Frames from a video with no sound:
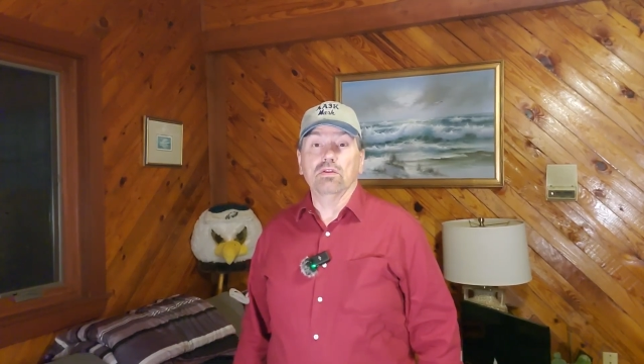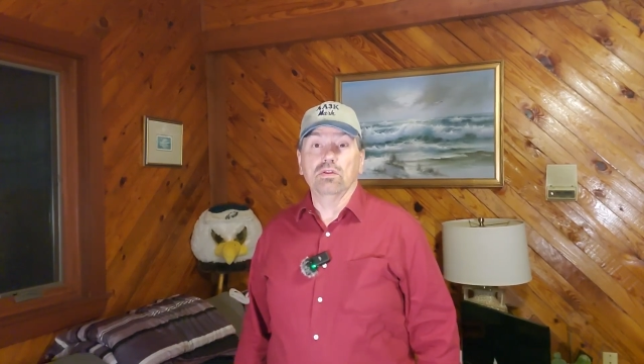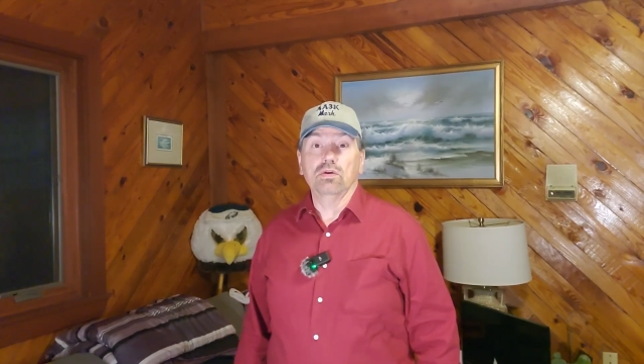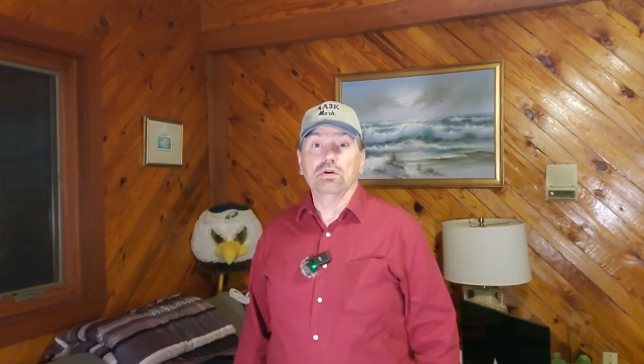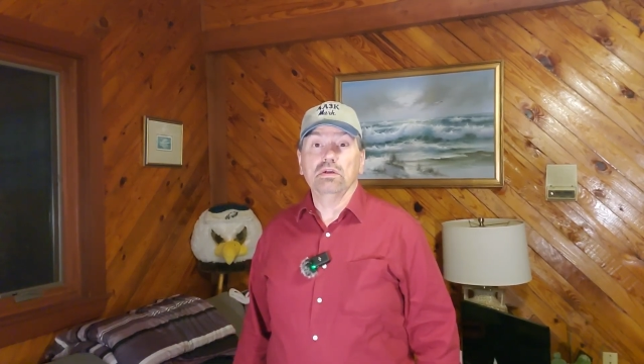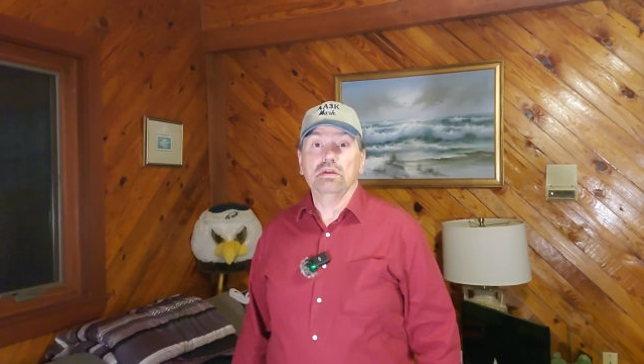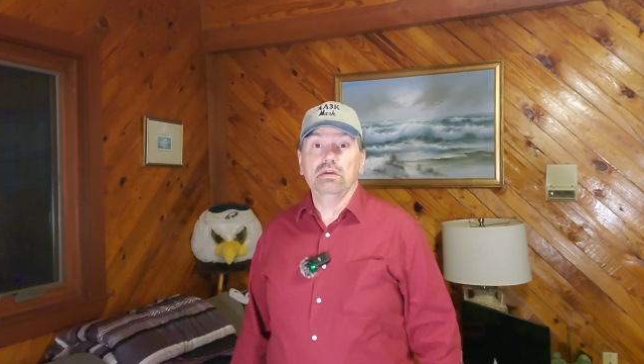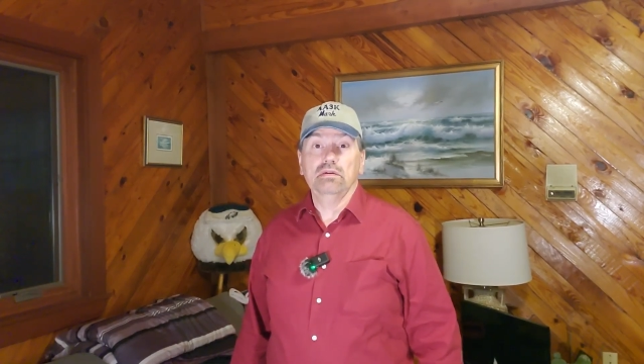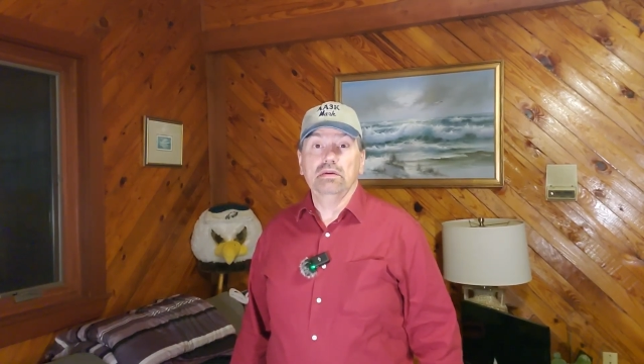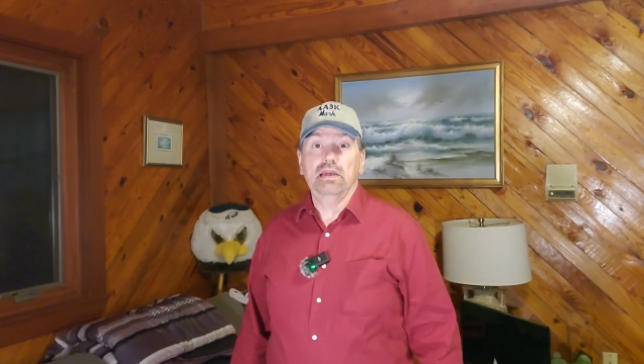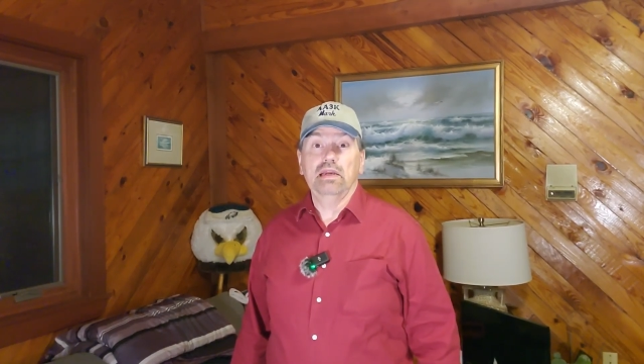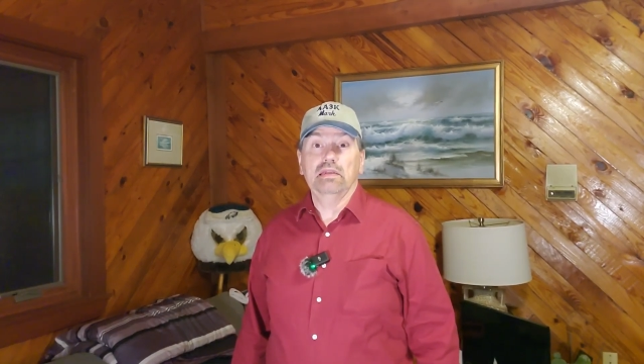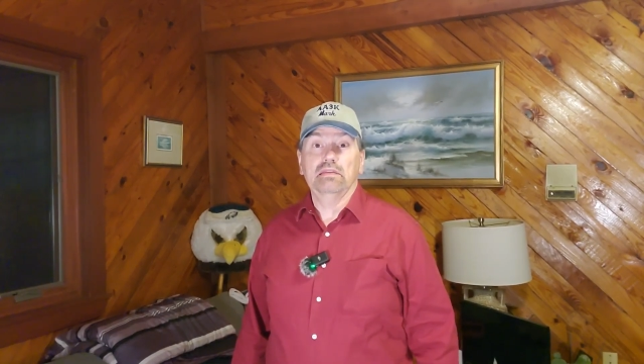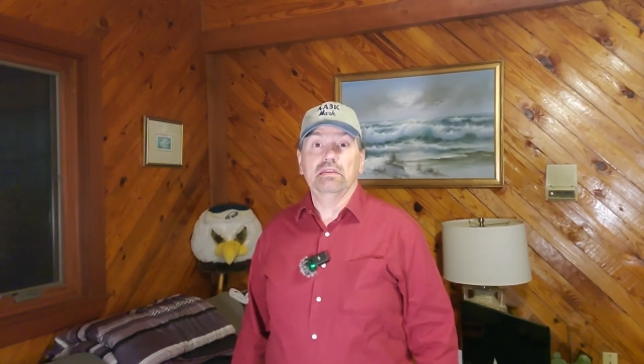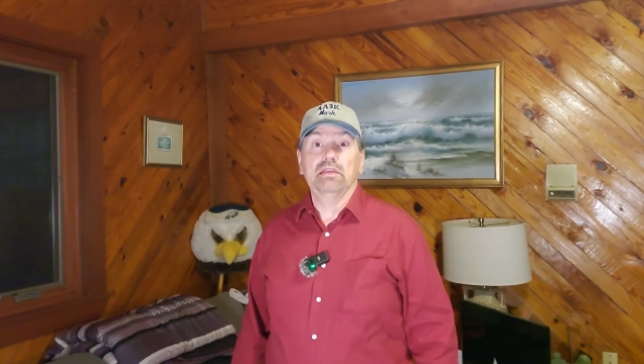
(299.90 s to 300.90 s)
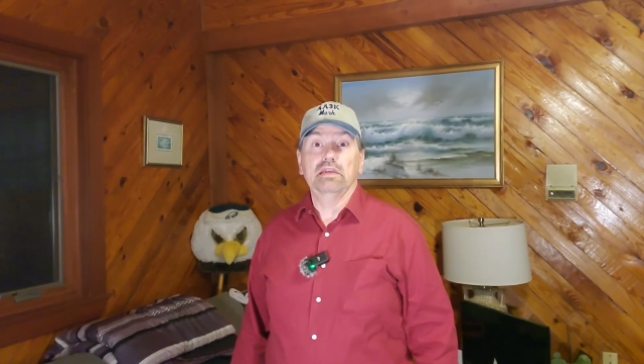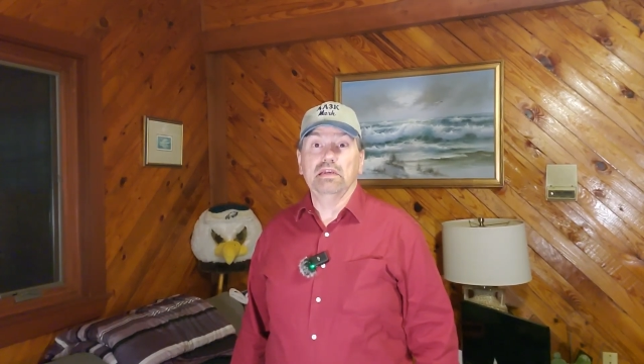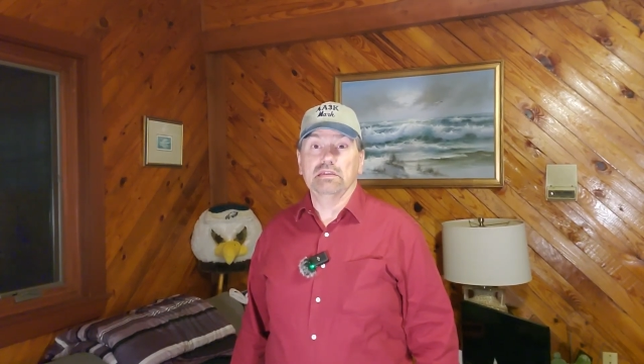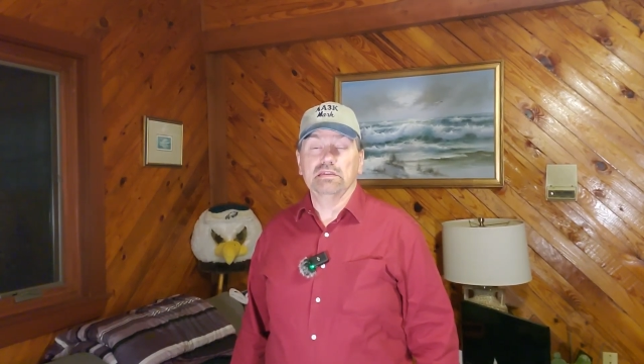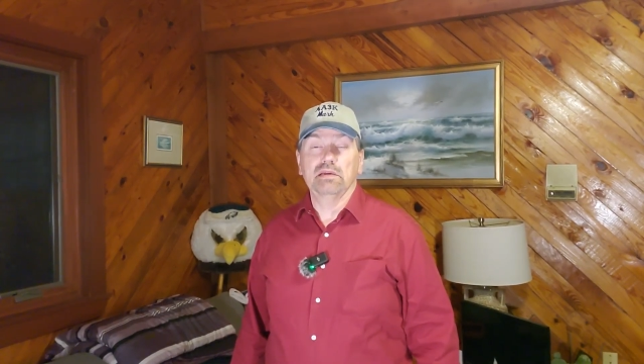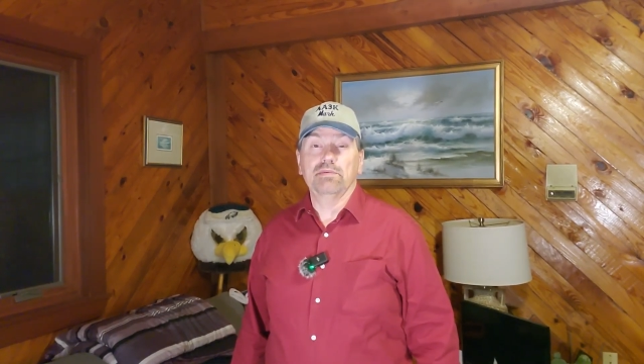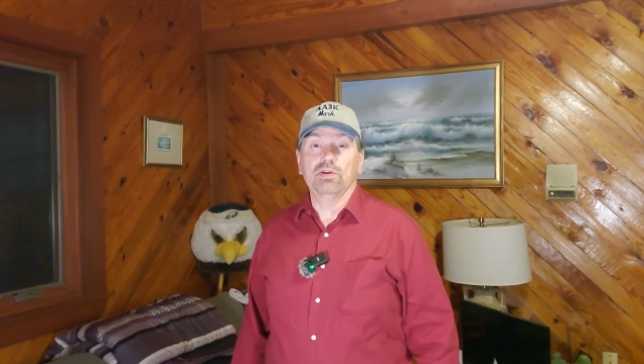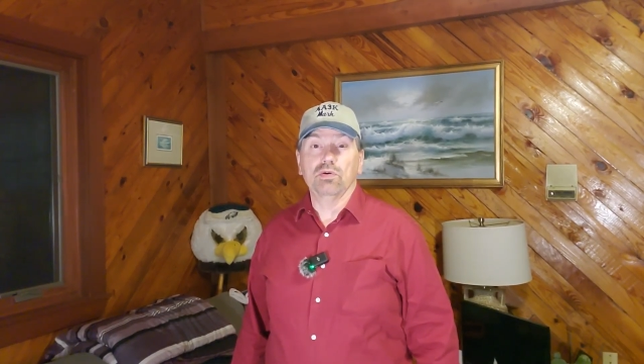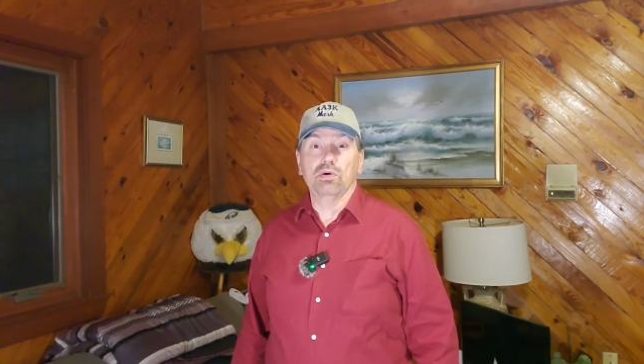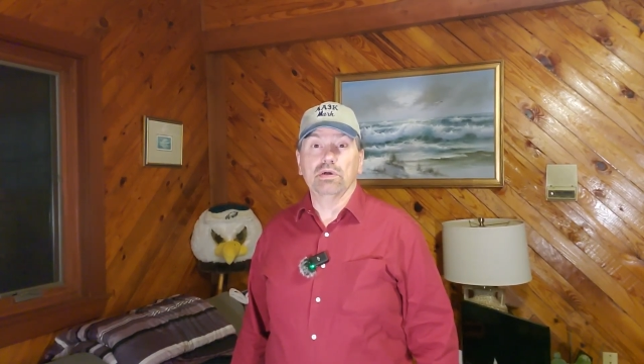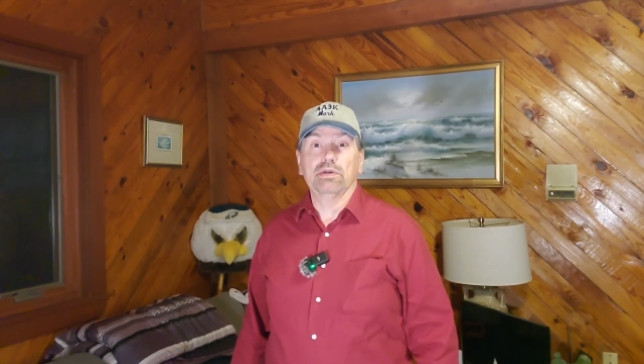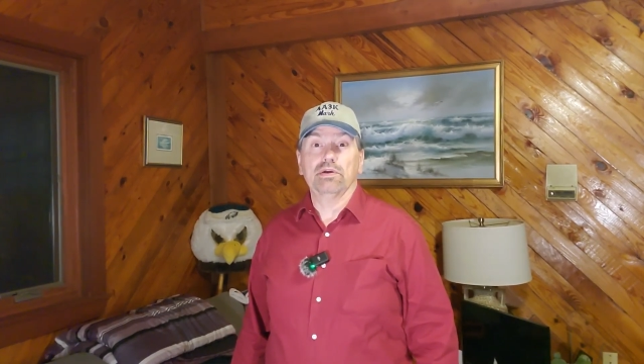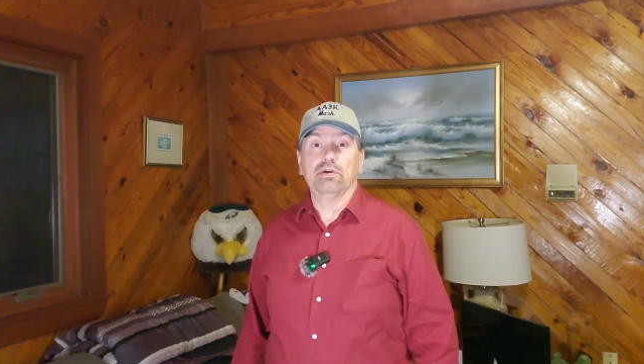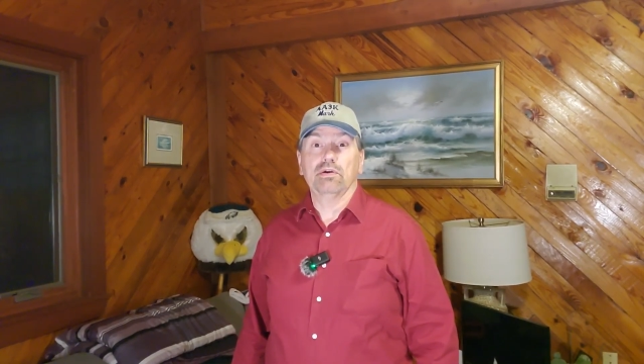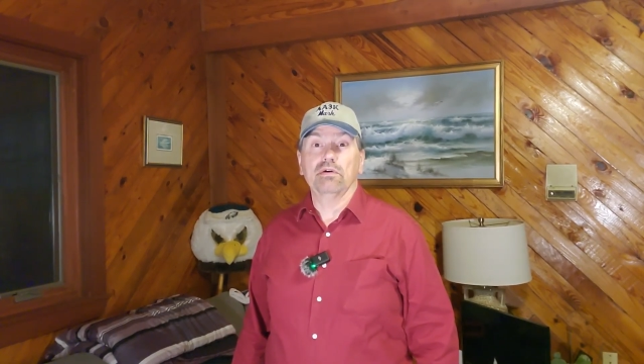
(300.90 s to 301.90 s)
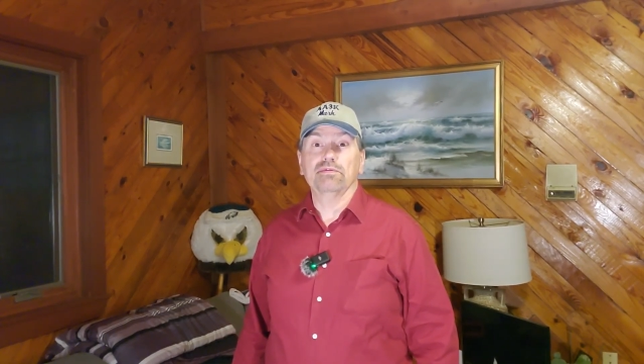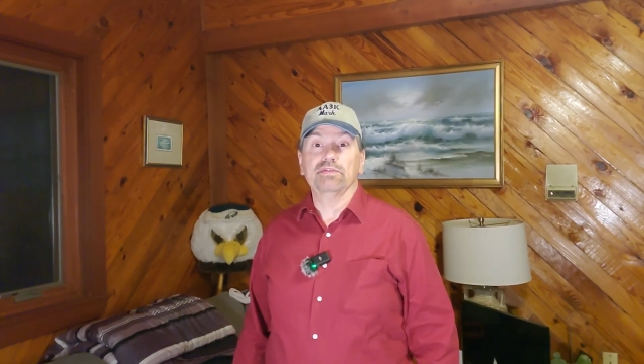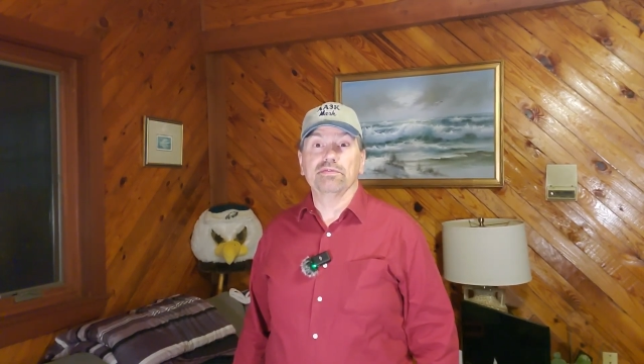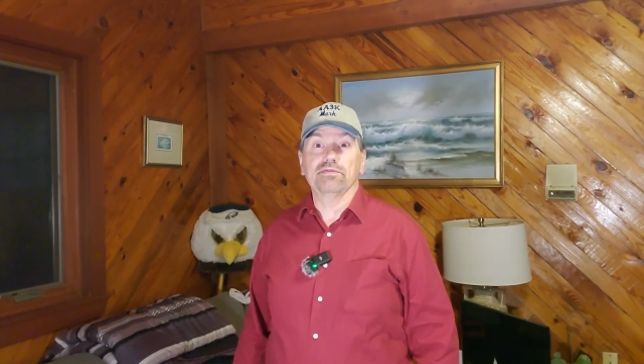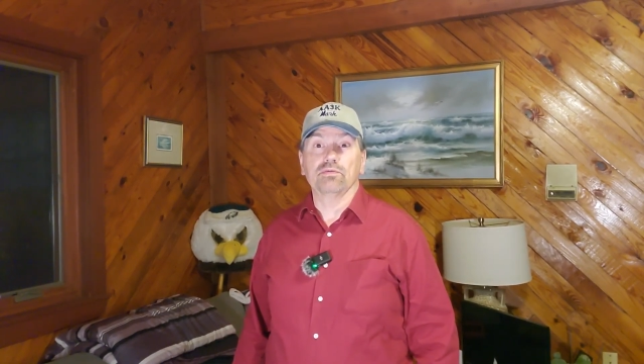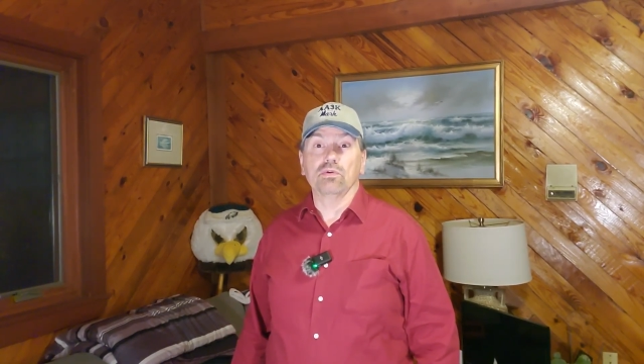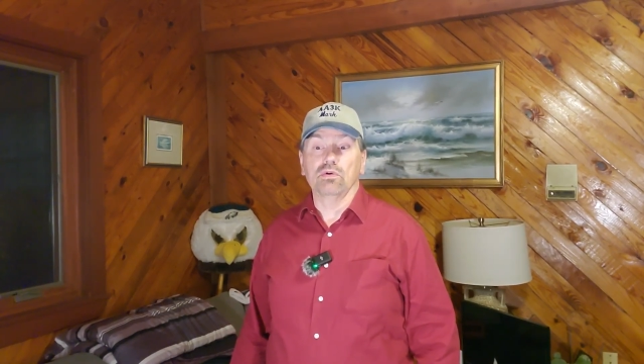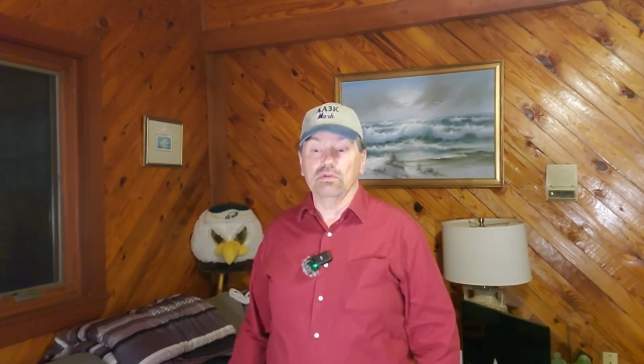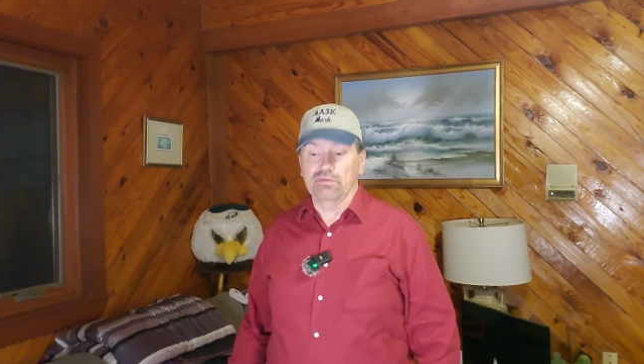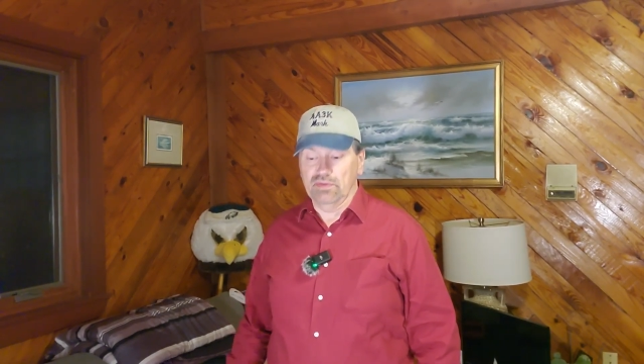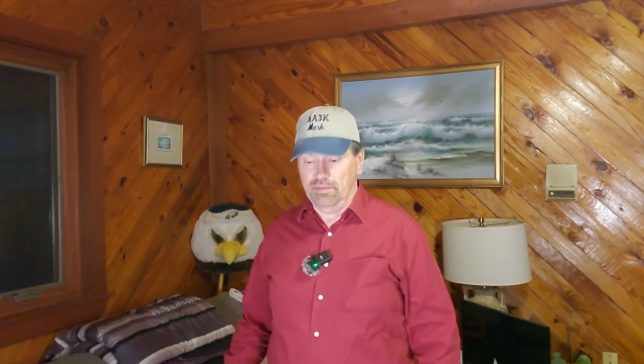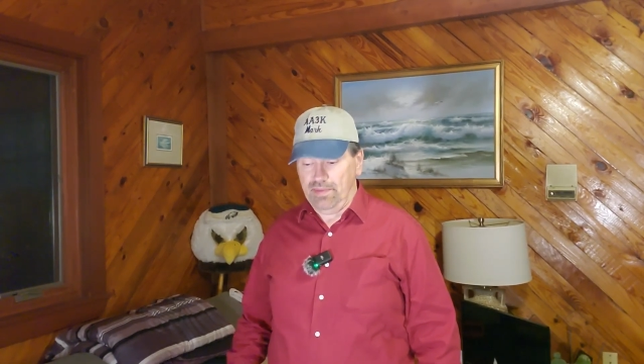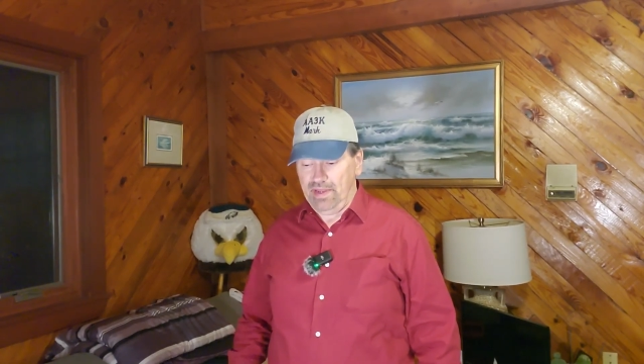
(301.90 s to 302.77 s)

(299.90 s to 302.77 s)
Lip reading: look at the SWR curves for all of the